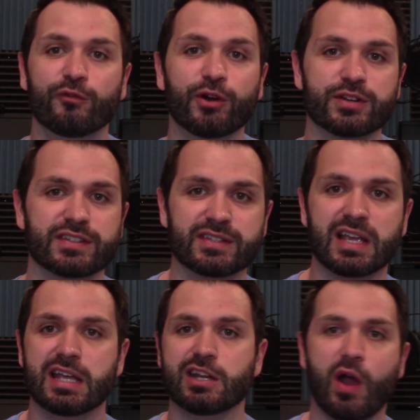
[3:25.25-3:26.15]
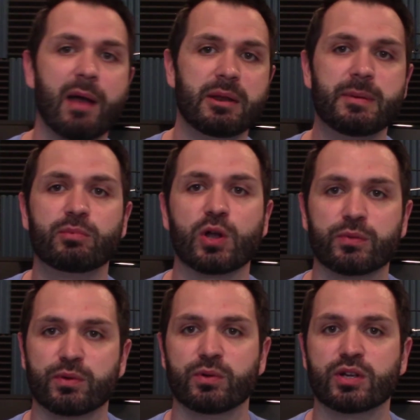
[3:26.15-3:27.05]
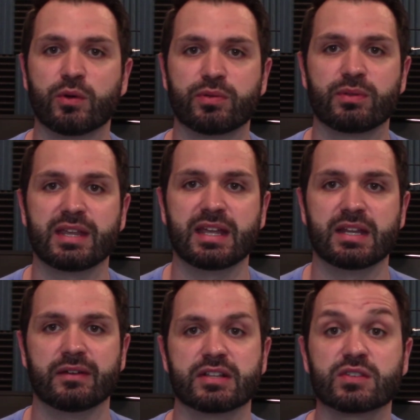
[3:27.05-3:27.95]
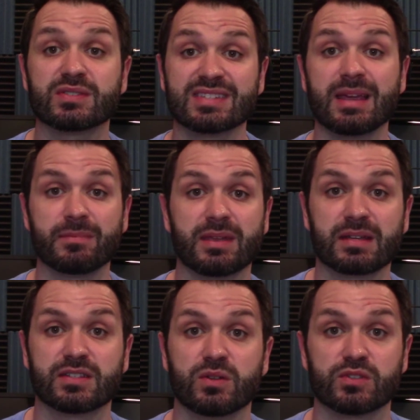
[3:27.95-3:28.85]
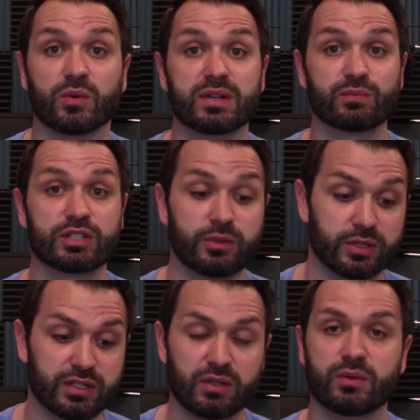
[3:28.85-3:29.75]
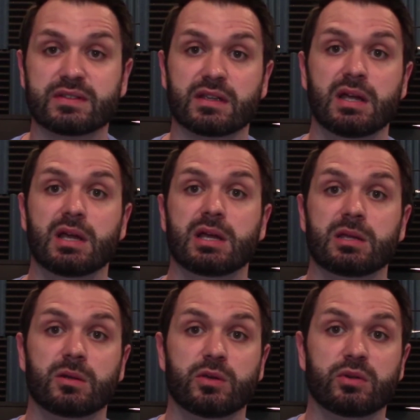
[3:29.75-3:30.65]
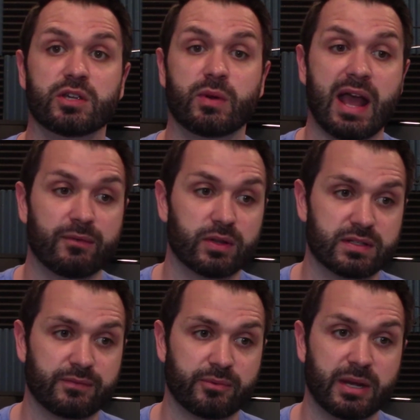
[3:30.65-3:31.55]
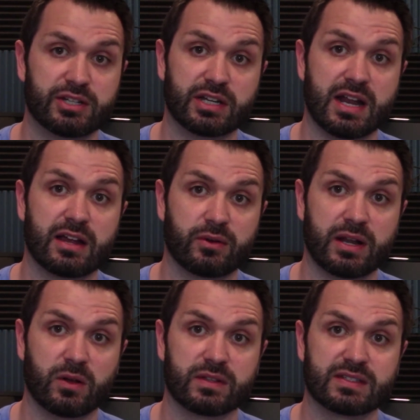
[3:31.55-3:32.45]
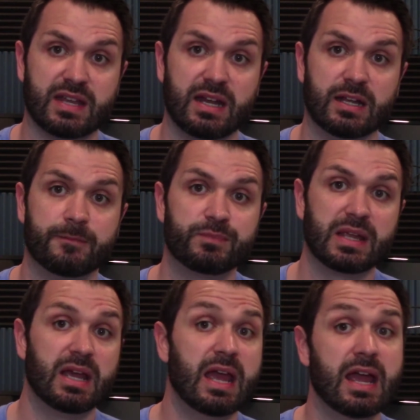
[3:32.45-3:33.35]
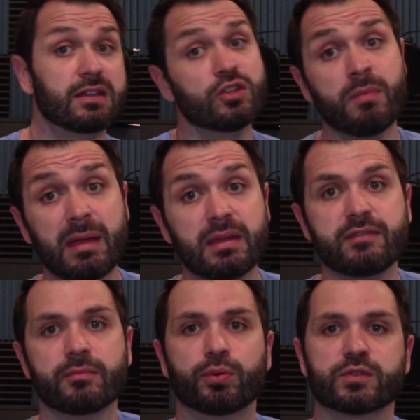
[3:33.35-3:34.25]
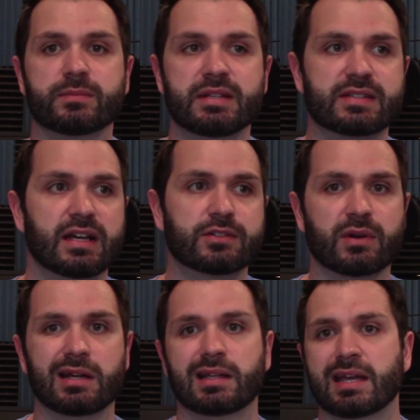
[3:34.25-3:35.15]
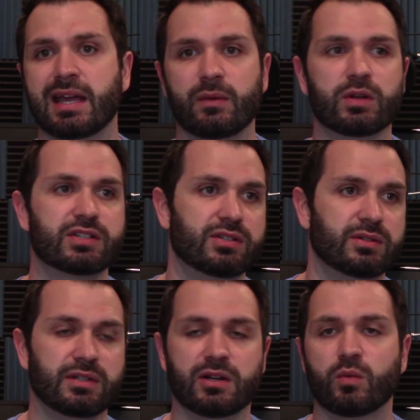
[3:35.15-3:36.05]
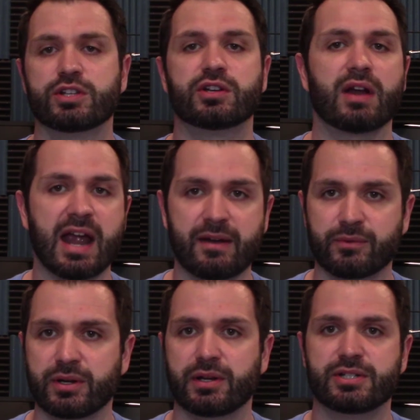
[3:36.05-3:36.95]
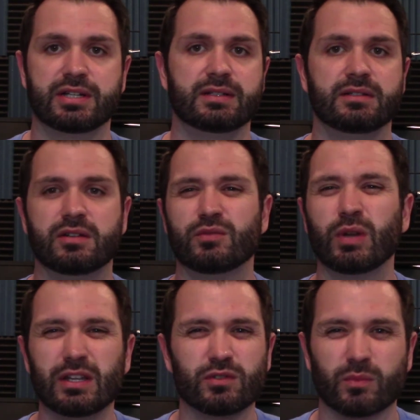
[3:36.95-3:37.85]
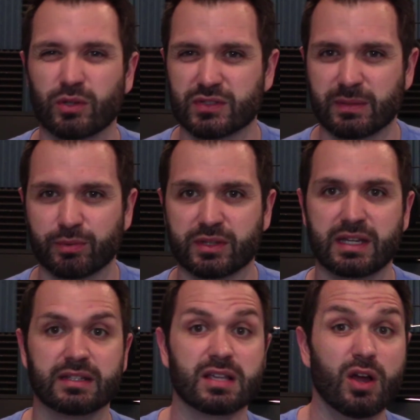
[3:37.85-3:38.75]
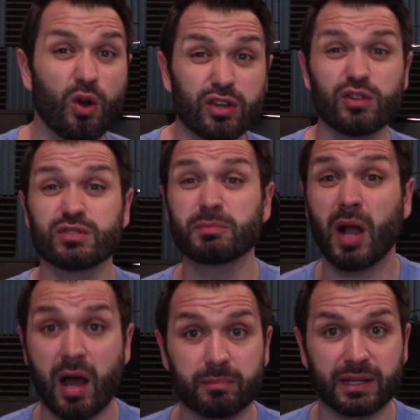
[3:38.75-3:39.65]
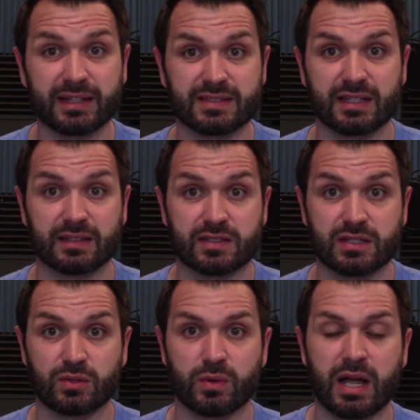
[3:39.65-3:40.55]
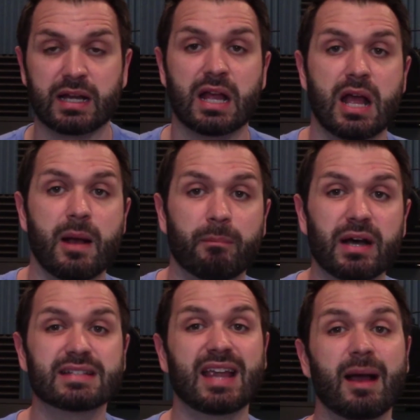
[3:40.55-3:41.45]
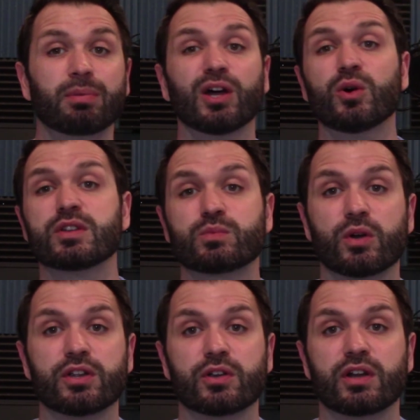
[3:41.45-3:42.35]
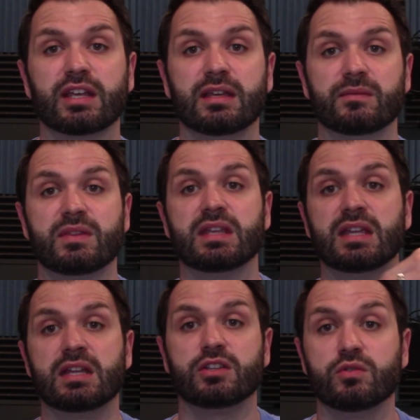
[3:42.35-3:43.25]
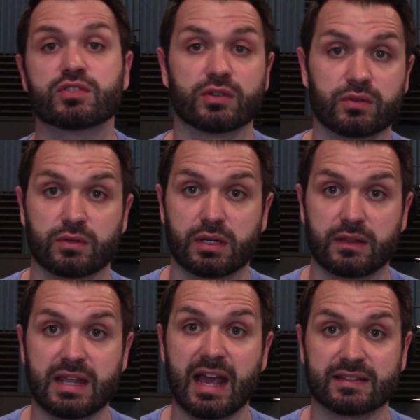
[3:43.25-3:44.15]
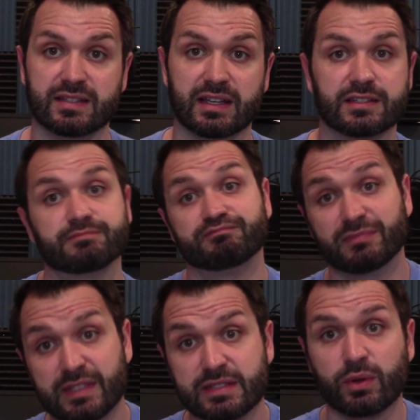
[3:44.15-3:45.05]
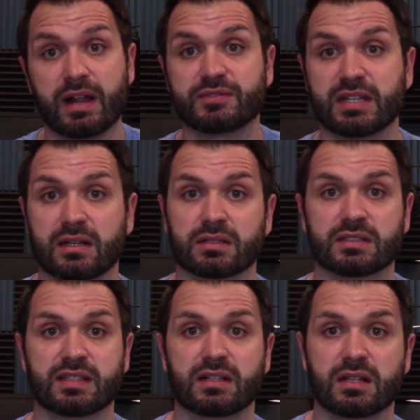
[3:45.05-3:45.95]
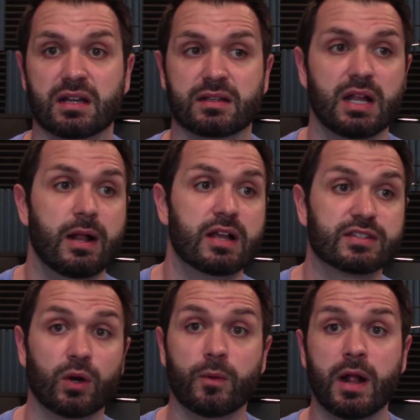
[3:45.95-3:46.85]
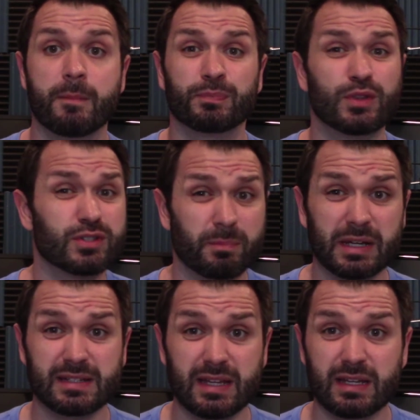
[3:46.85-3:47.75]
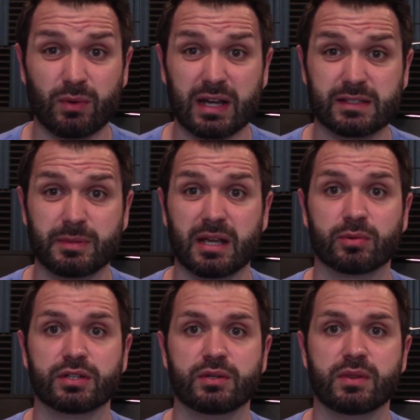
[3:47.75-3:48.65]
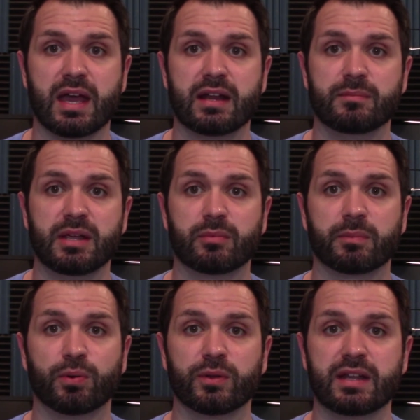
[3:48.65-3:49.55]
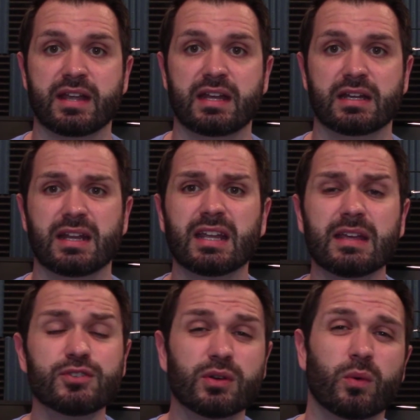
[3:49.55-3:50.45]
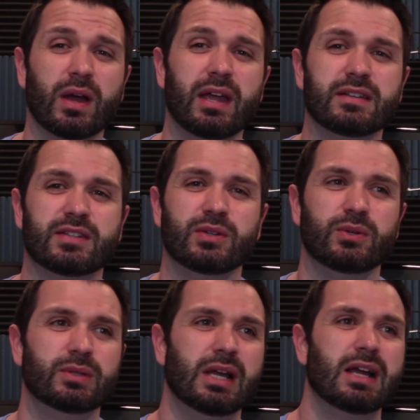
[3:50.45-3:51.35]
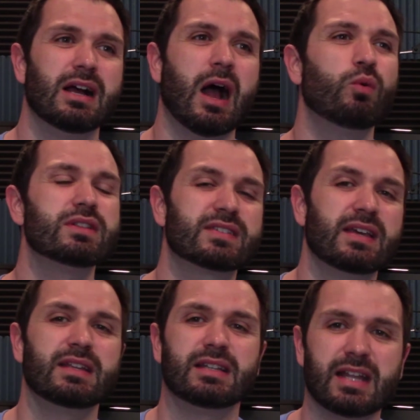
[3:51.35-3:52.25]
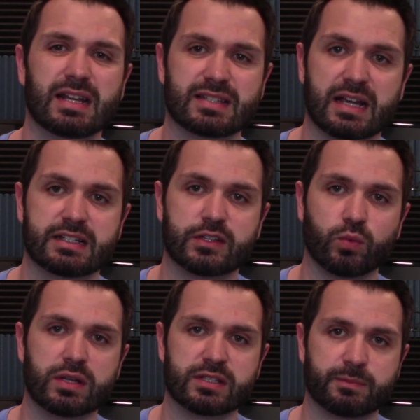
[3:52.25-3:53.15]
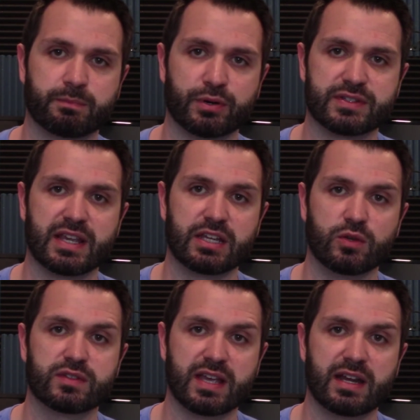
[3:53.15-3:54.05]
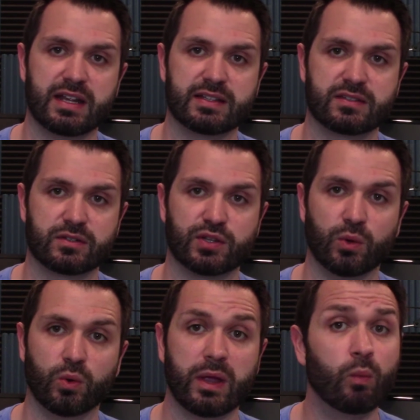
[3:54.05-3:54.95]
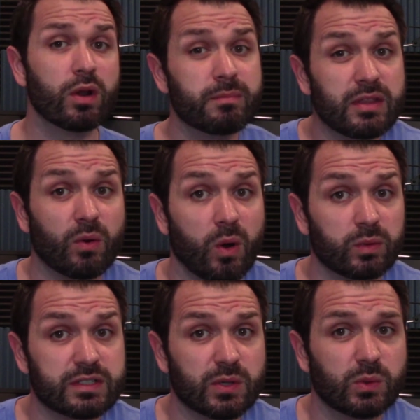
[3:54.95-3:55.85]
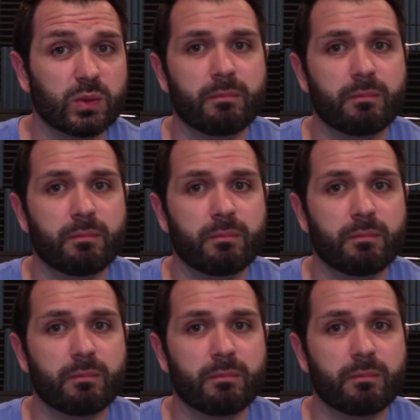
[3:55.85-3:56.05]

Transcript: Versus, you know, how many people go through, go through the end of it. So same thing too. So what you would do is, you know, you, you would have all this information and aggregate all this data and you maybe even pull some insights, right? Like, hey, what's, you know, what's your average? And you know, we can do some real simple things or you can do some complex things too, right? But Tableau is where you're going to give the end user the access. At least what I've seen, seen a lot. So there's a big need, right, to be able to do that and be able to pull that data. And it gives you a way to, I wouldn't say that a data scientist wouldn't per se use that as their tool. It wouldn't be their only tool.